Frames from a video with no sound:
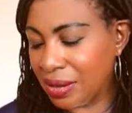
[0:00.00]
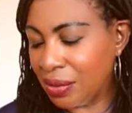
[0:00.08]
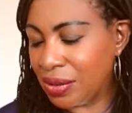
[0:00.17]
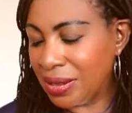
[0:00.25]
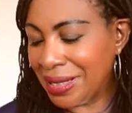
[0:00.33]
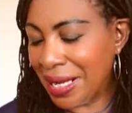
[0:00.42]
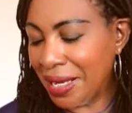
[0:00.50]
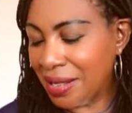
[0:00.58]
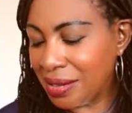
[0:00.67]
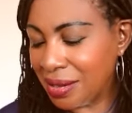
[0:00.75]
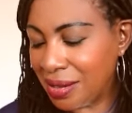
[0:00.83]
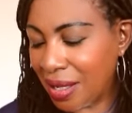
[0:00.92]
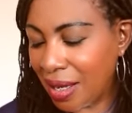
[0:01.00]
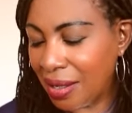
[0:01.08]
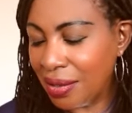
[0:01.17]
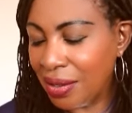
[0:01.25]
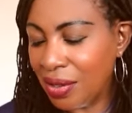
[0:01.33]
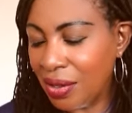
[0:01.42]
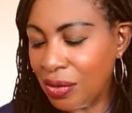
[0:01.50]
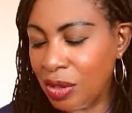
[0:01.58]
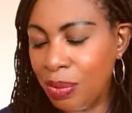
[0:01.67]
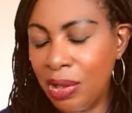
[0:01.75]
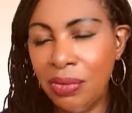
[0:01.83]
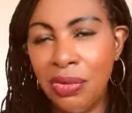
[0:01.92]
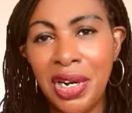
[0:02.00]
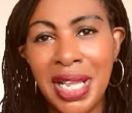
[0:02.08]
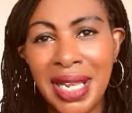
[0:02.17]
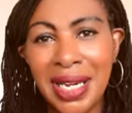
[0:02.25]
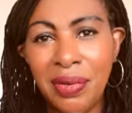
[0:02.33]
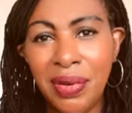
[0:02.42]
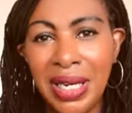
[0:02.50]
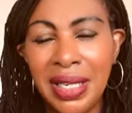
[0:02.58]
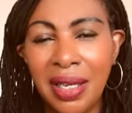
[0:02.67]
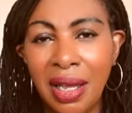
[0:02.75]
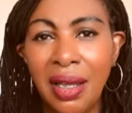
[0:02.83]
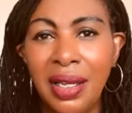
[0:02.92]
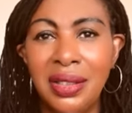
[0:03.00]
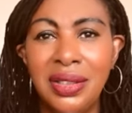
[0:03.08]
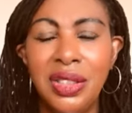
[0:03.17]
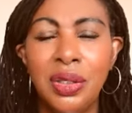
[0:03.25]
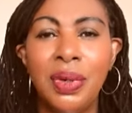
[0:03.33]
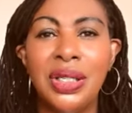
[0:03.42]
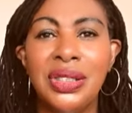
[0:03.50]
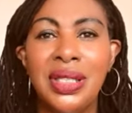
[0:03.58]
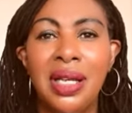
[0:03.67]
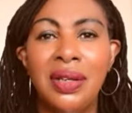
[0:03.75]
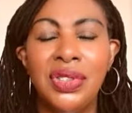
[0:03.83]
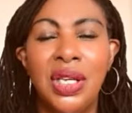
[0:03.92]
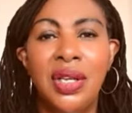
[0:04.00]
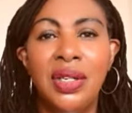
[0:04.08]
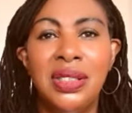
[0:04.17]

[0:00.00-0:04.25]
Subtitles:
So today is a day to be really, really kind to ourselves,